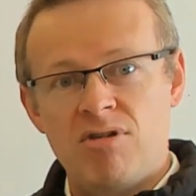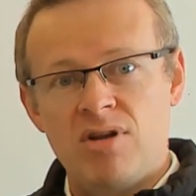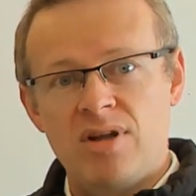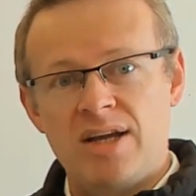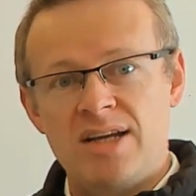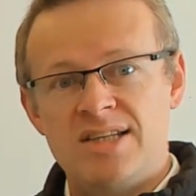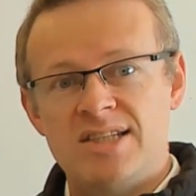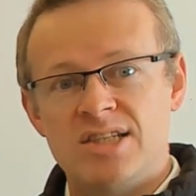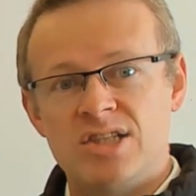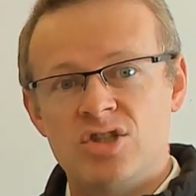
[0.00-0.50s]

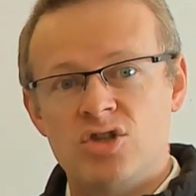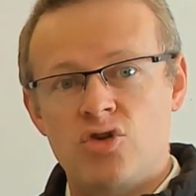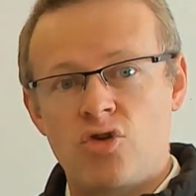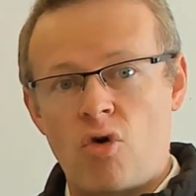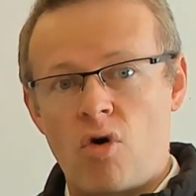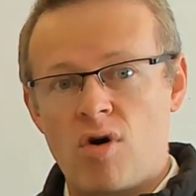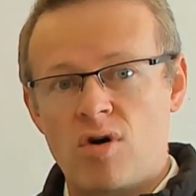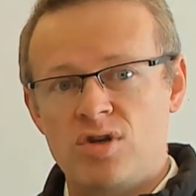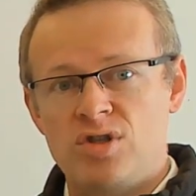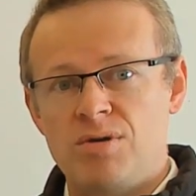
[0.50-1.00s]
It's a
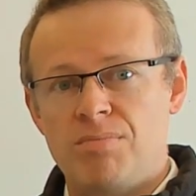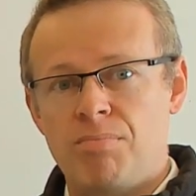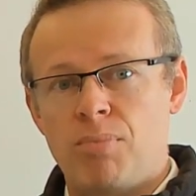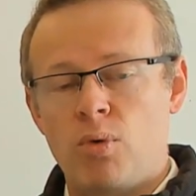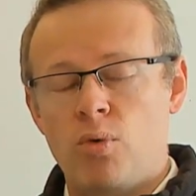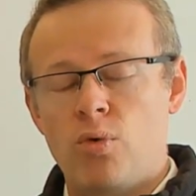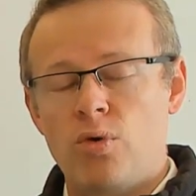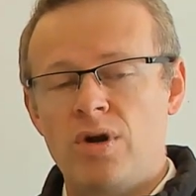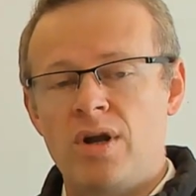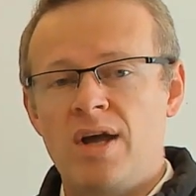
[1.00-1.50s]
strong
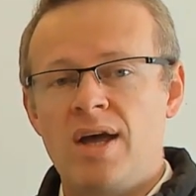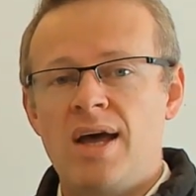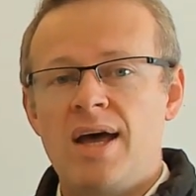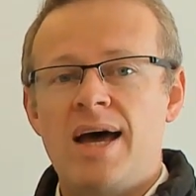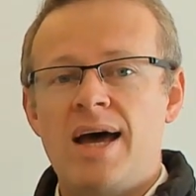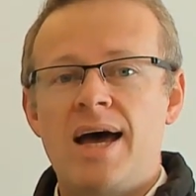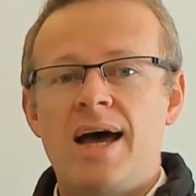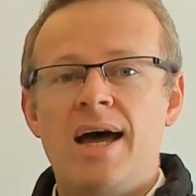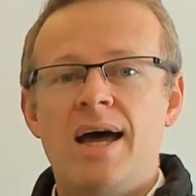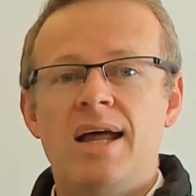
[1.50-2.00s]
support
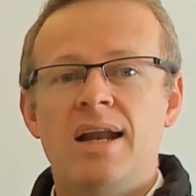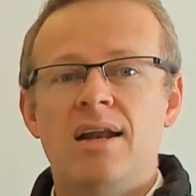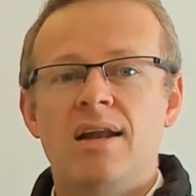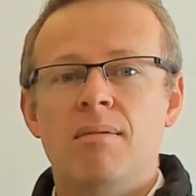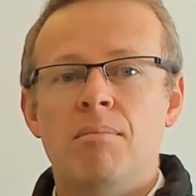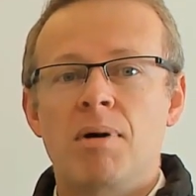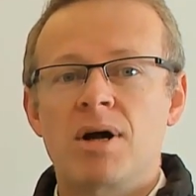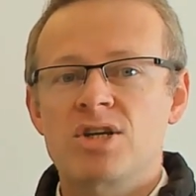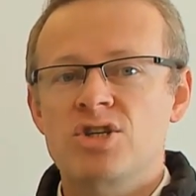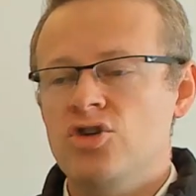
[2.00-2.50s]
and
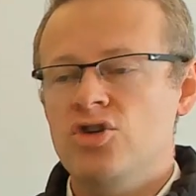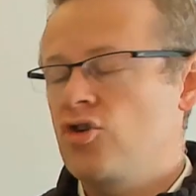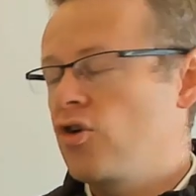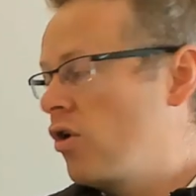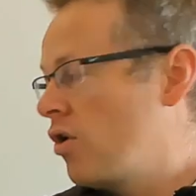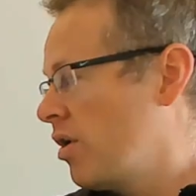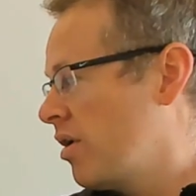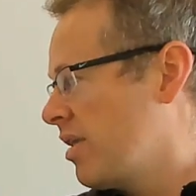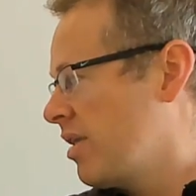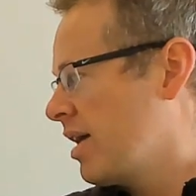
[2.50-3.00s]
much
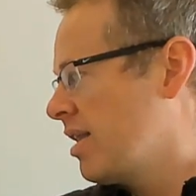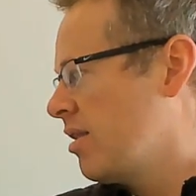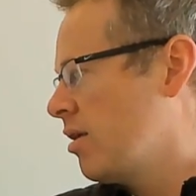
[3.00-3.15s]
stronger than the